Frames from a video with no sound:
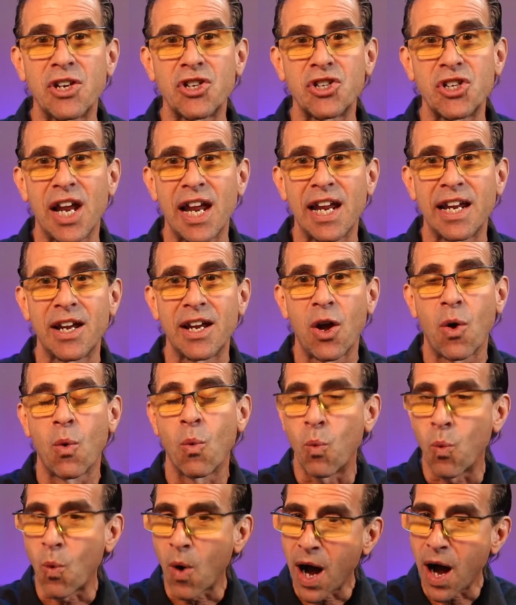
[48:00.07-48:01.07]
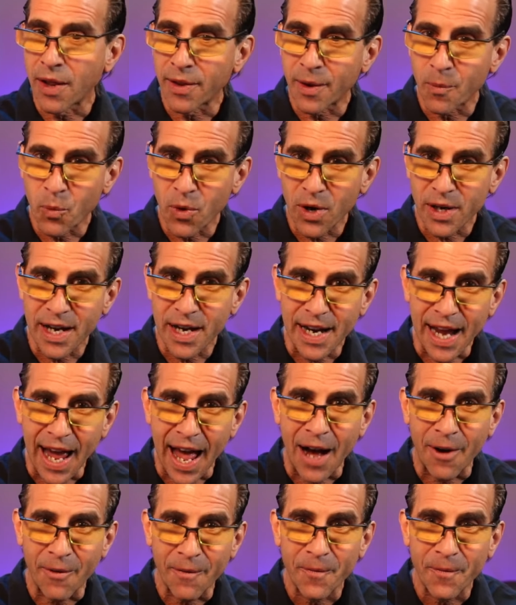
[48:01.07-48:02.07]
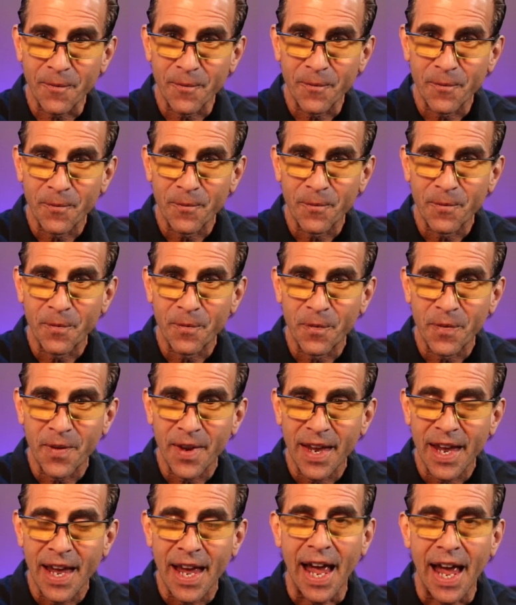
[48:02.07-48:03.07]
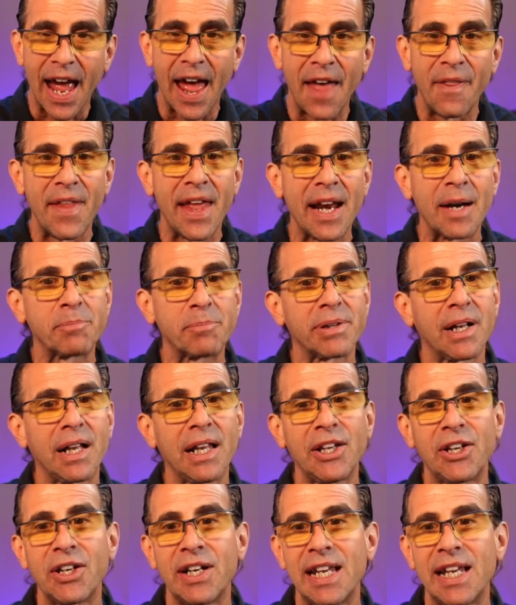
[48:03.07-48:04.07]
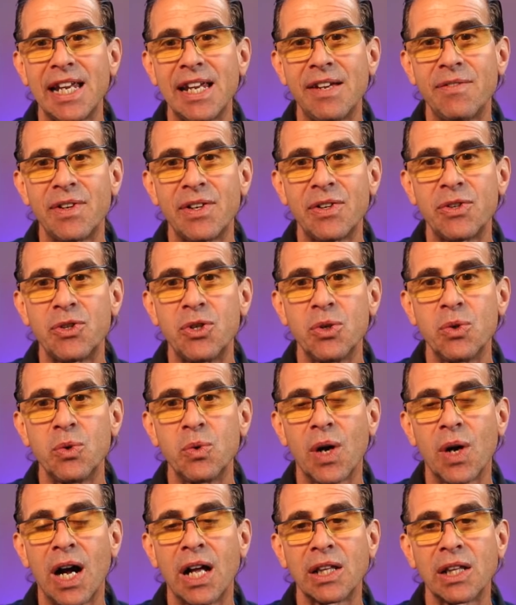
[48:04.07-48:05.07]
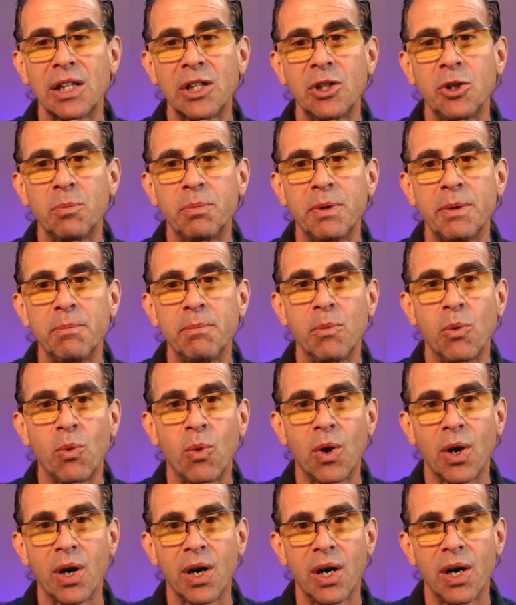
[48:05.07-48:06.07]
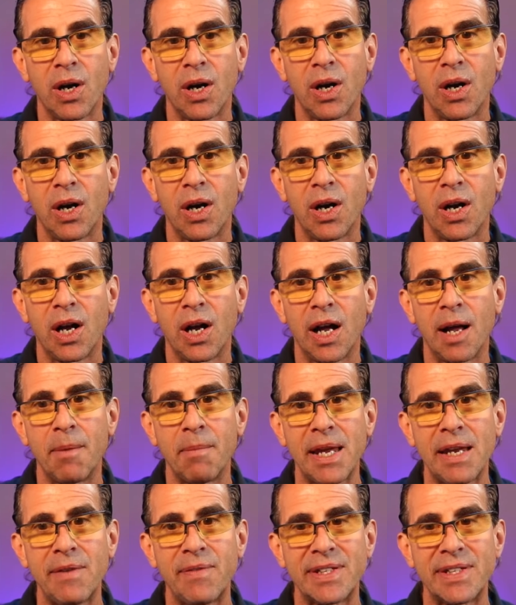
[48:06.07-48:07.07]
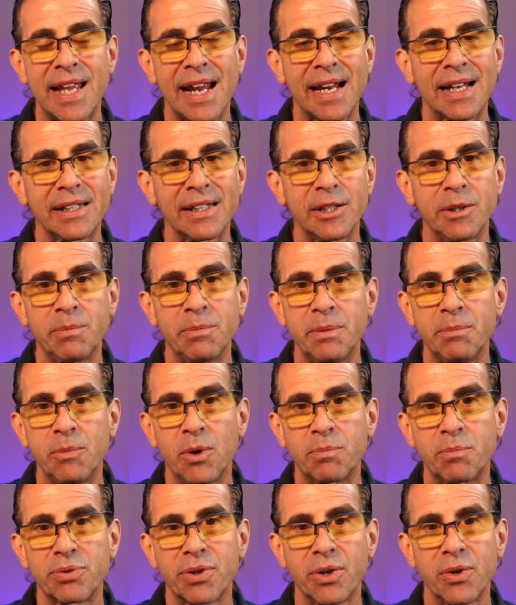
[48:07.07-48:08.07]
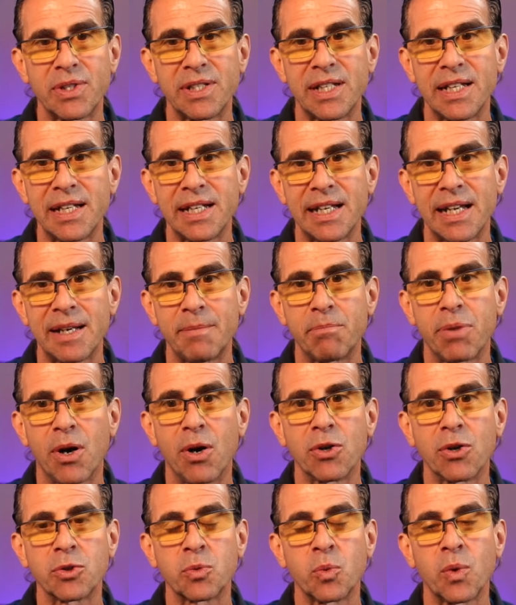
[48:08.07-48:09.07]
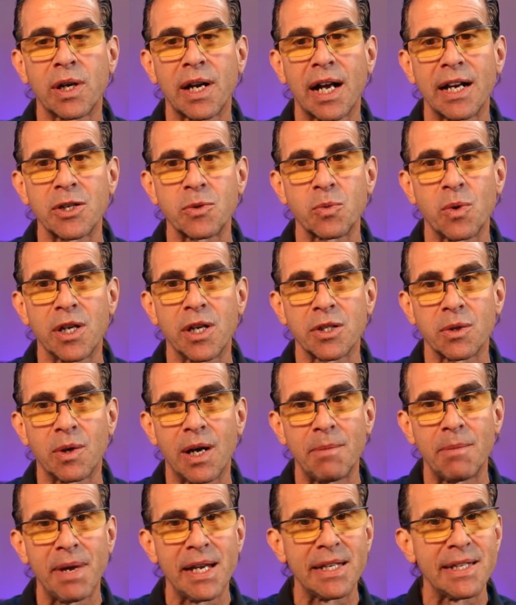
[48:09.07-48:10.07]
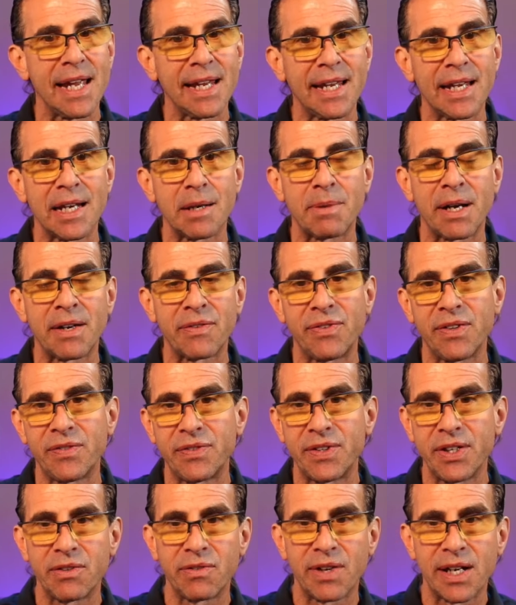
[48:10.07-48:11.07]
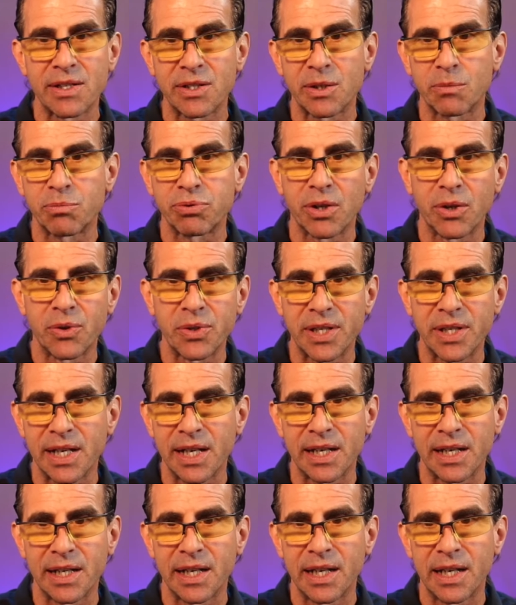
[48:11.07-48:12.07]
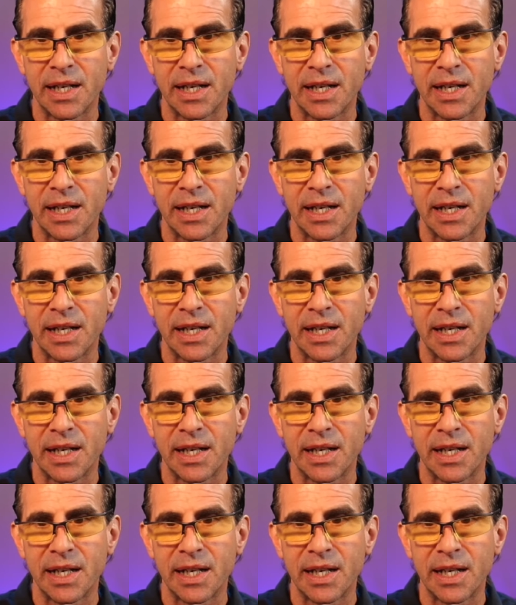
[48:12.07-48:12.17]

shake while I'm working out. And then I'm probably going to even do a little bit more. I may even take a little bit more protein in post-workout as well. So I may take in about 50 grams of protein